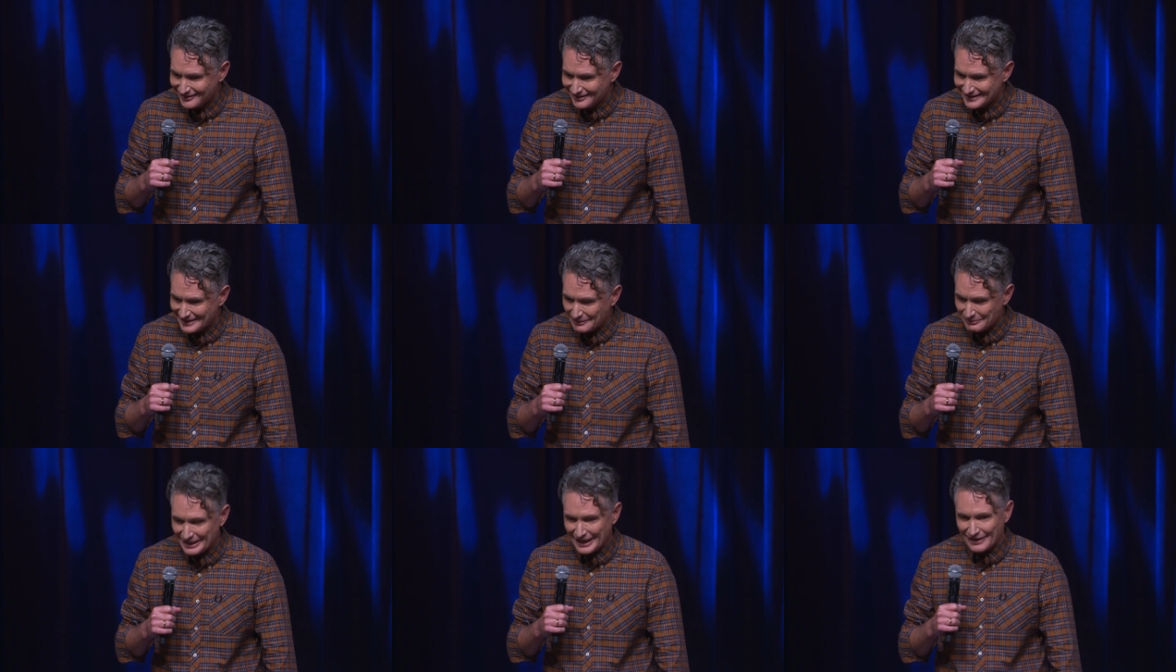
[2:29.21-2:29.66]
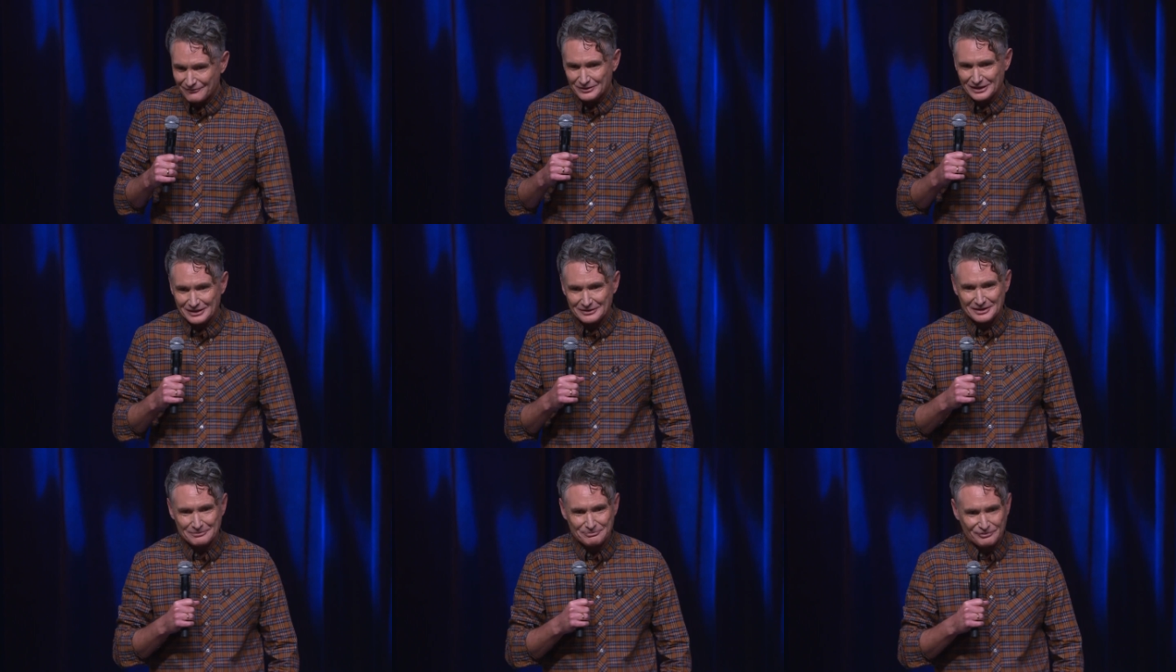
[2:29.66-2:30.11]
And then we'd have
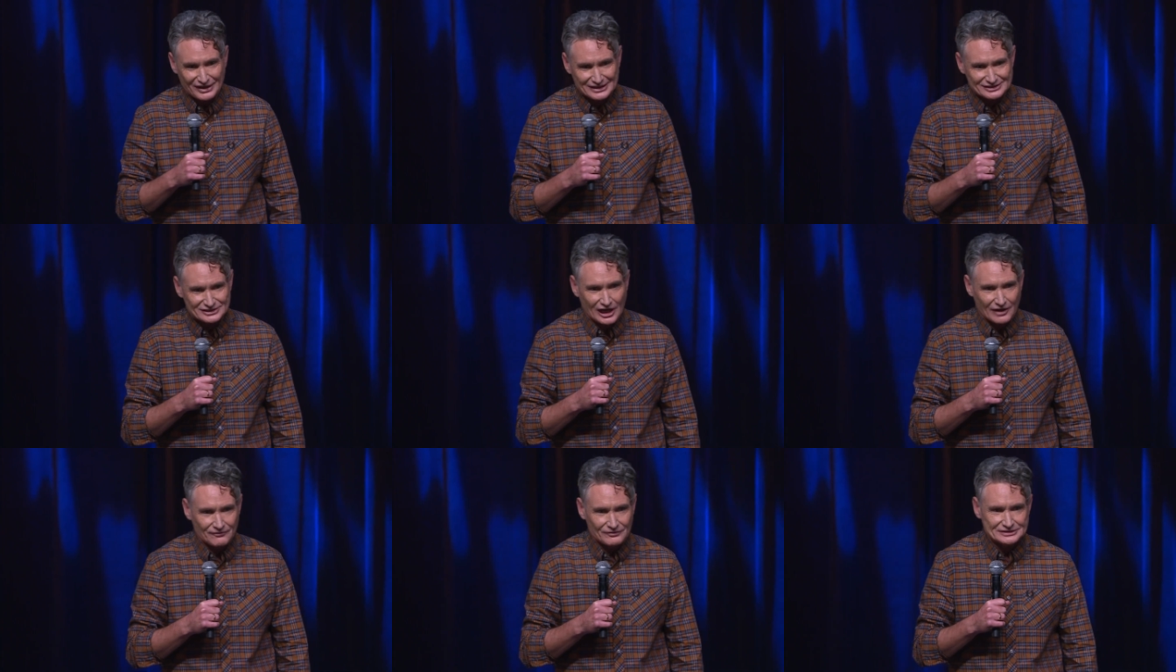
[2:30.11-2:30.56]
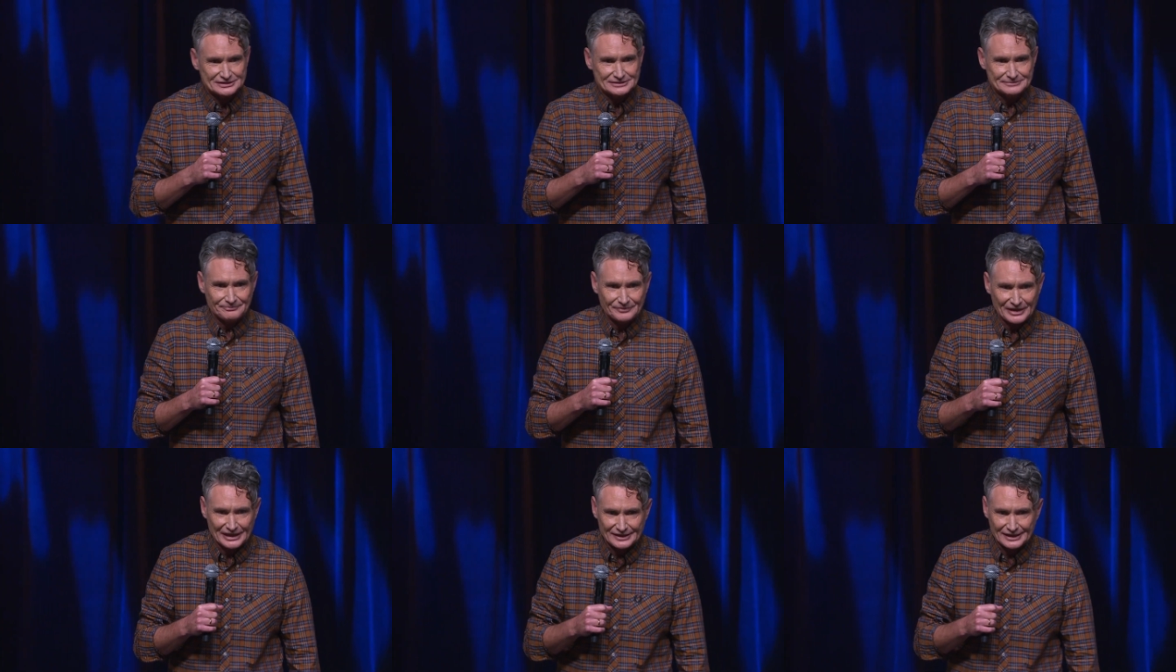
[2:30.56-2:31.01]
the, the press conference,
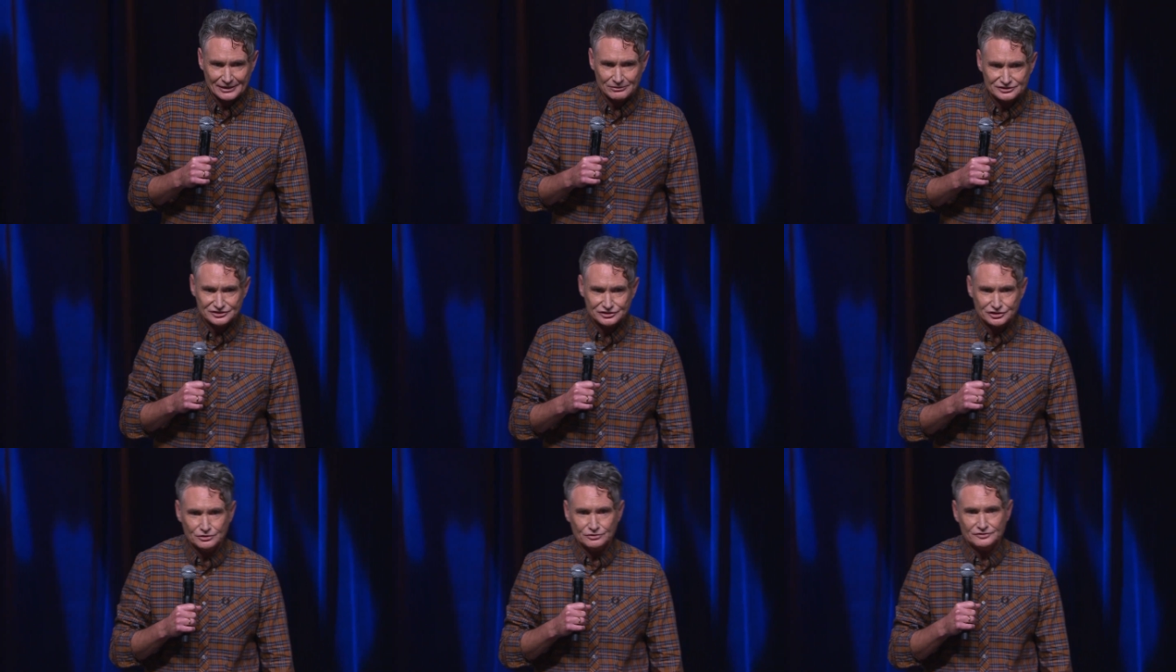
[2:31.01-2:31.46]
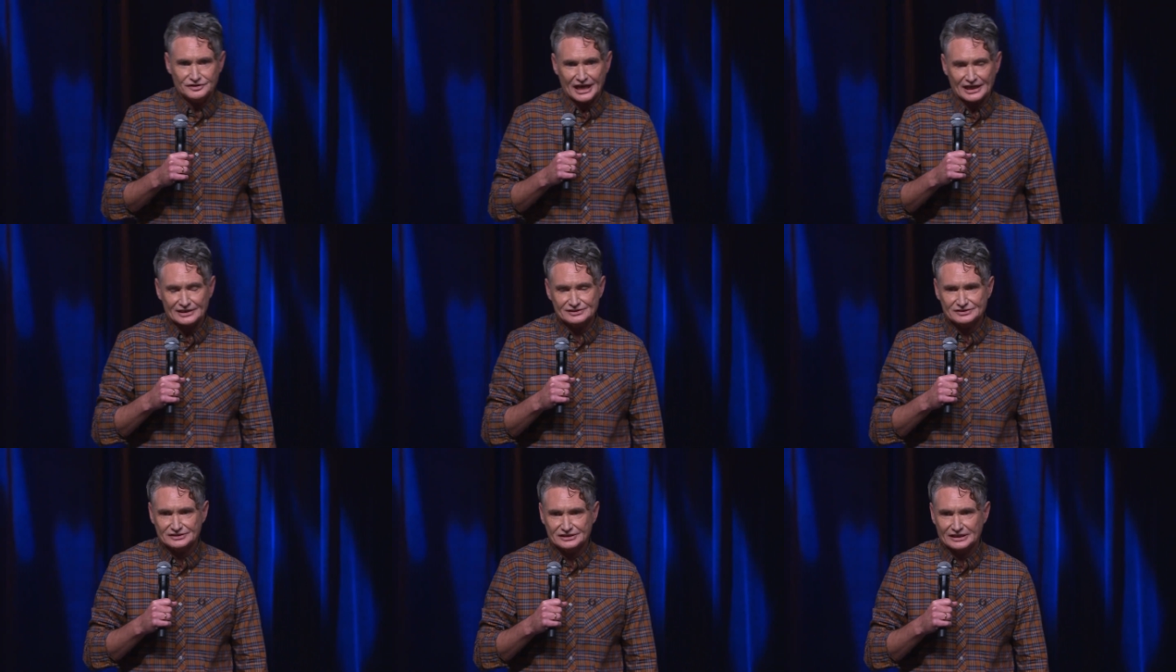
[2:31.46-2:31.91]
and there was two
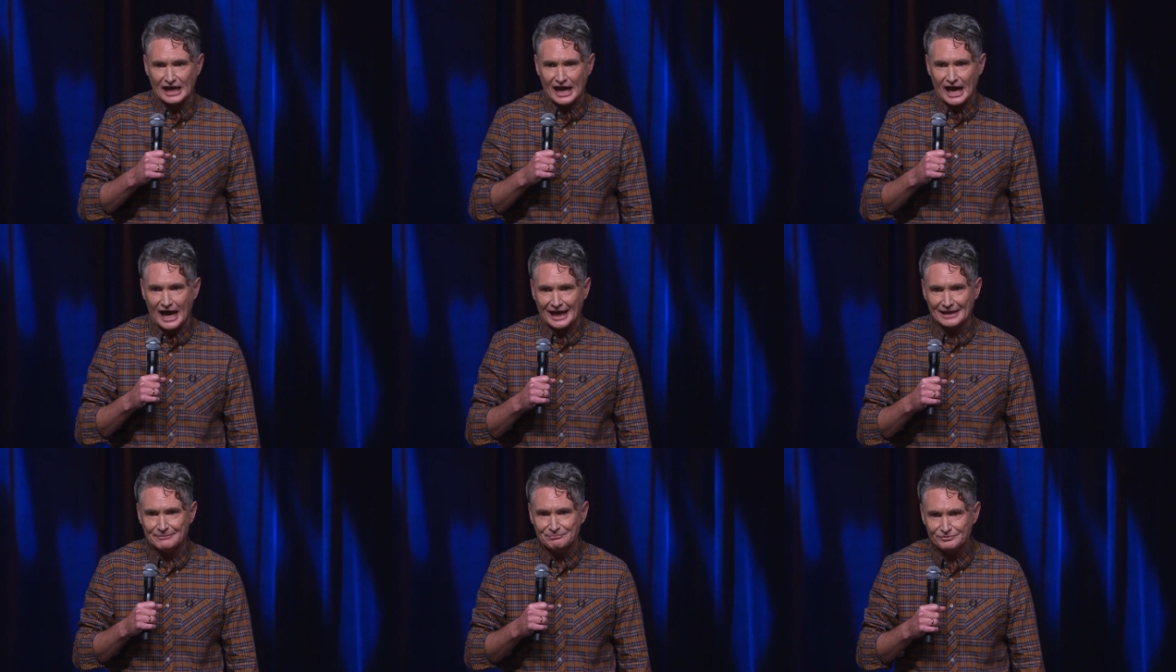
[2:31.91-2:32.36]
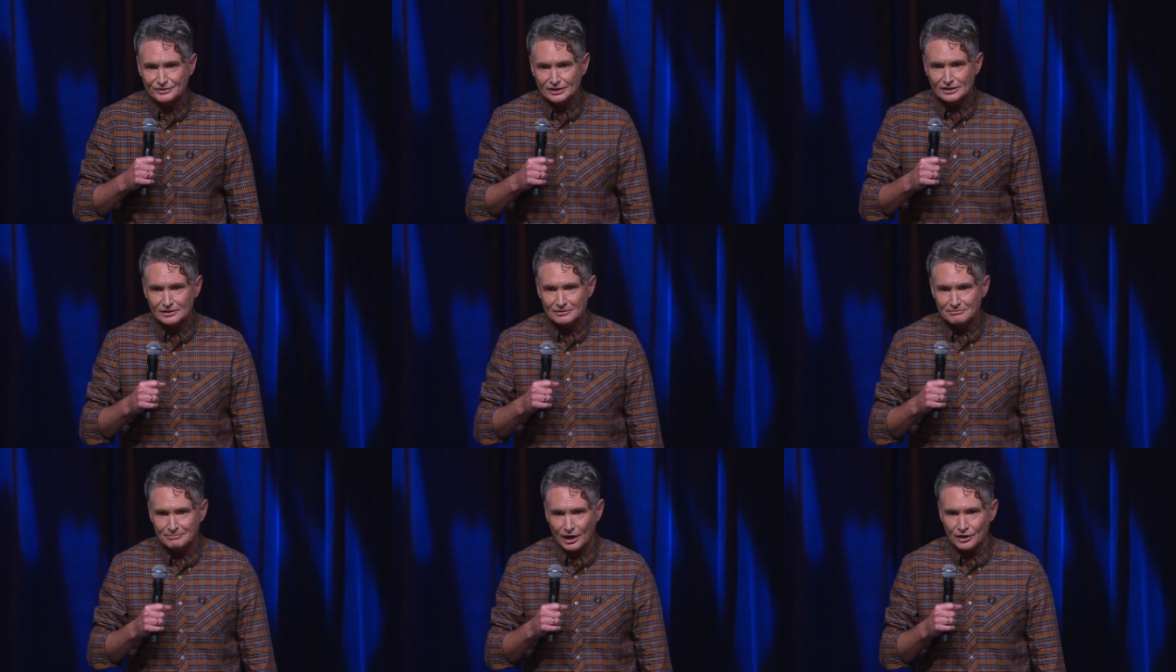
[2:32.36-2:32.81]
deaths today,
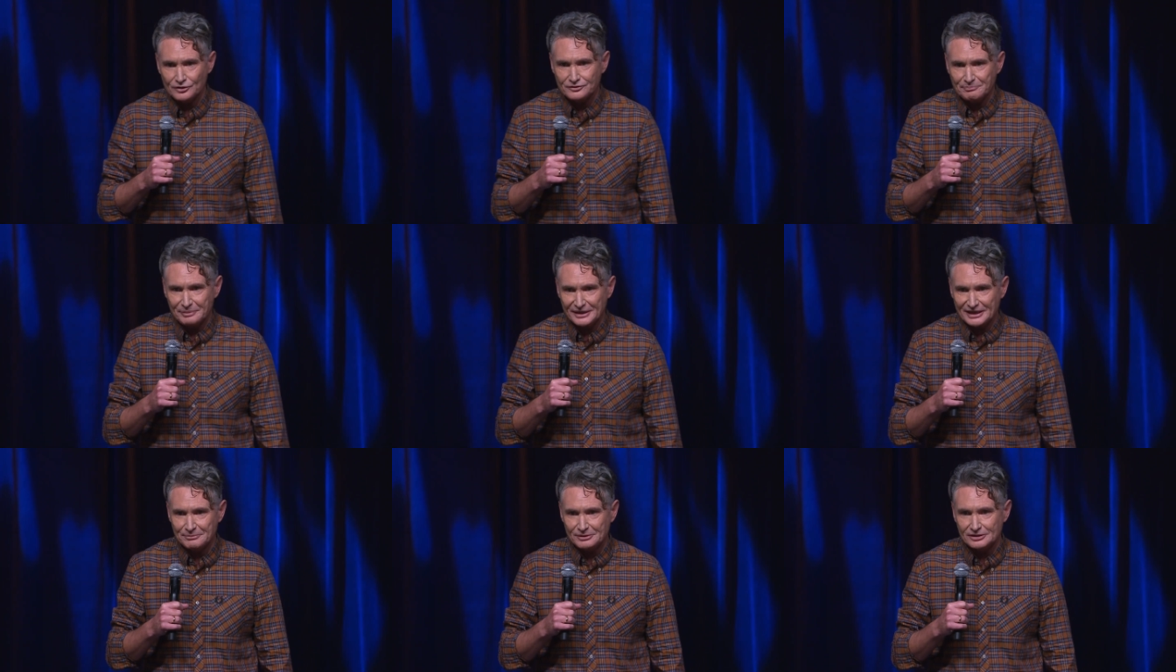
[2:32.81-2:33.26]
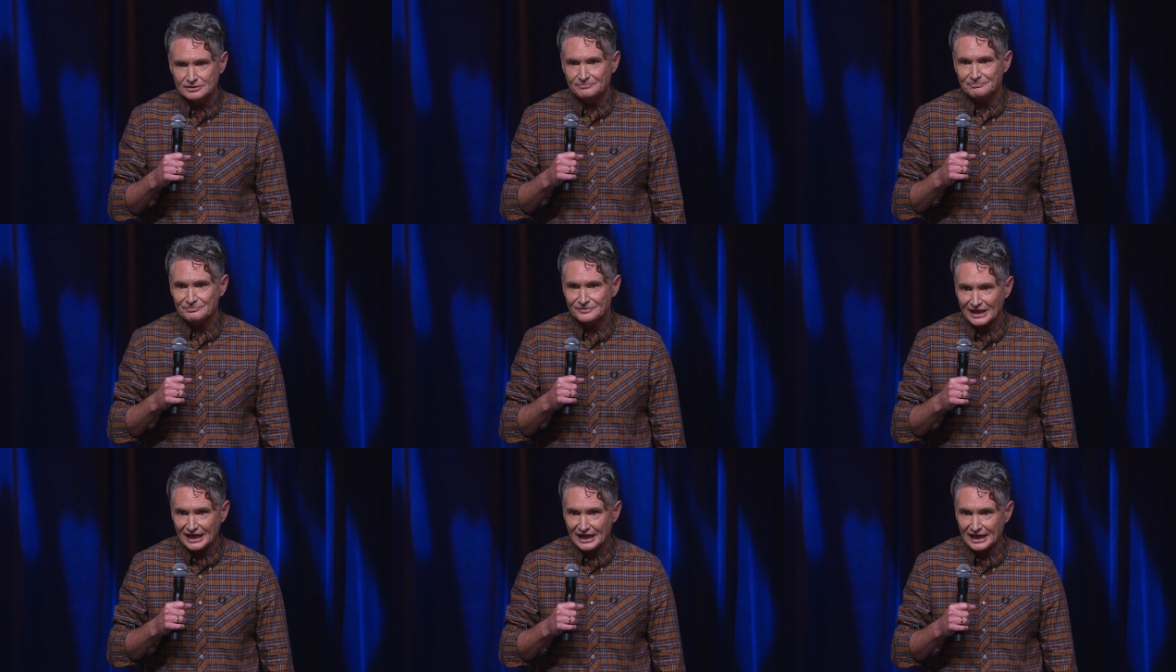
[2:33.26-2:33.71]
both people
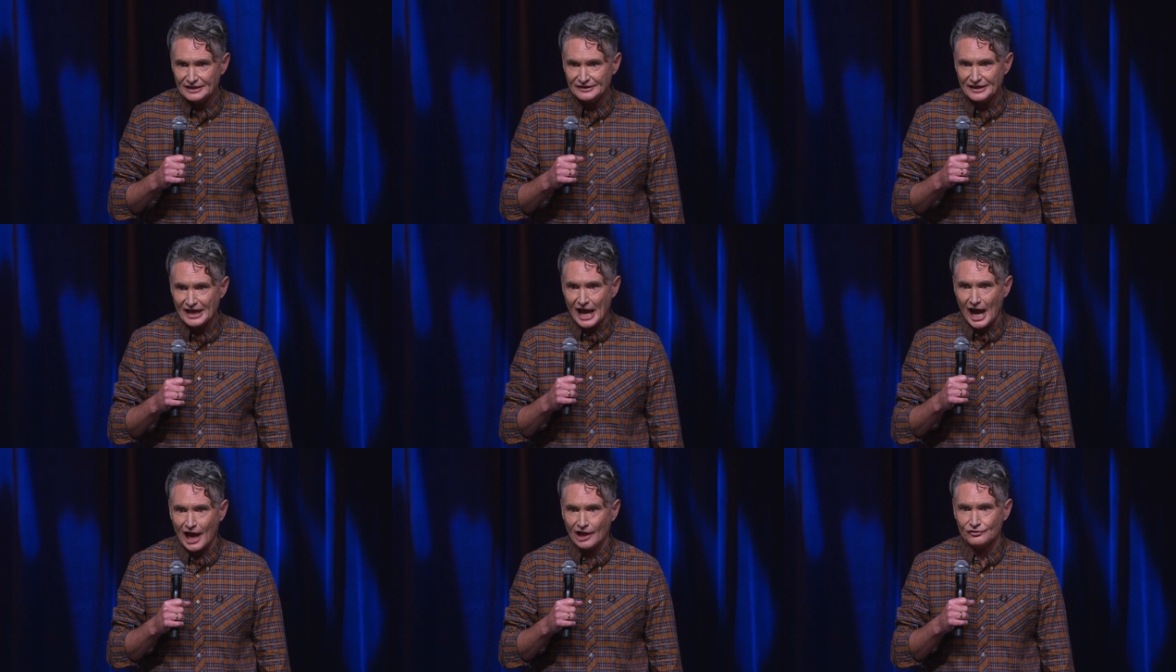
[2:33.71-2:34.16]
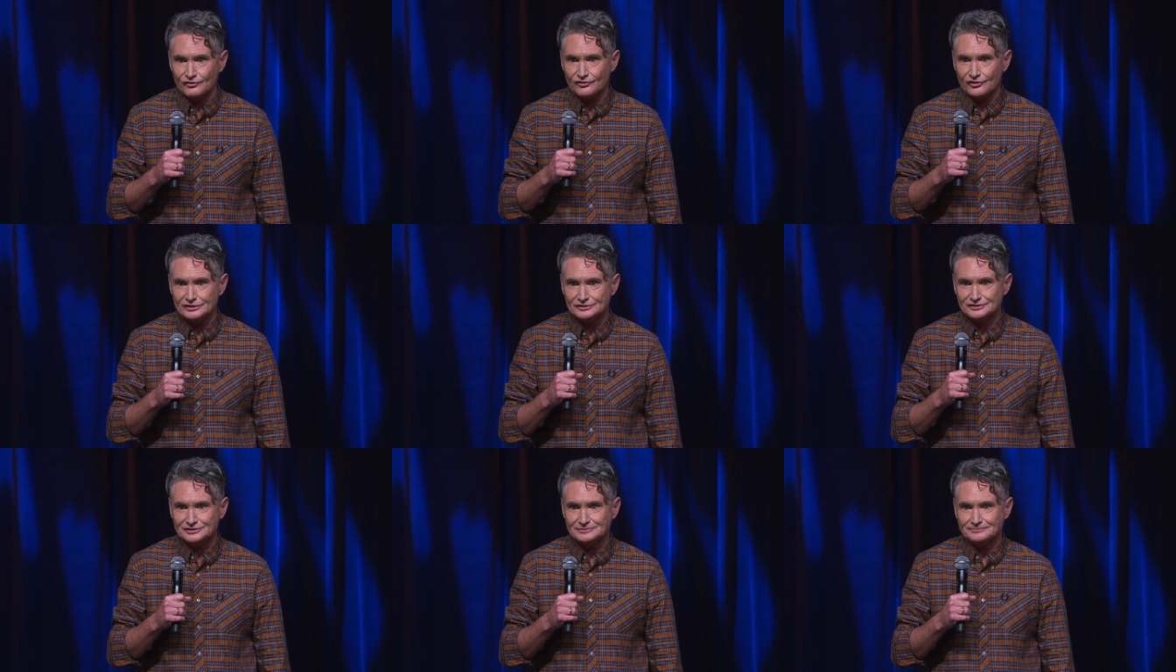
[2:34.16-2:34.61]
in their
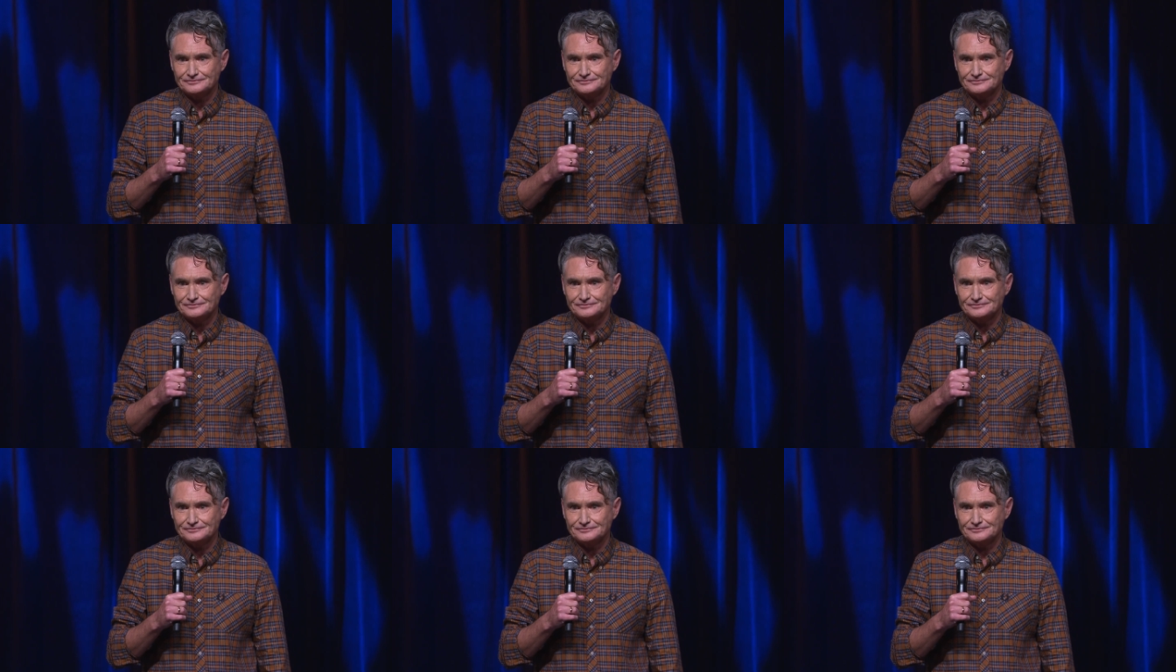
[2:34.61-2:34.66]
hundreds.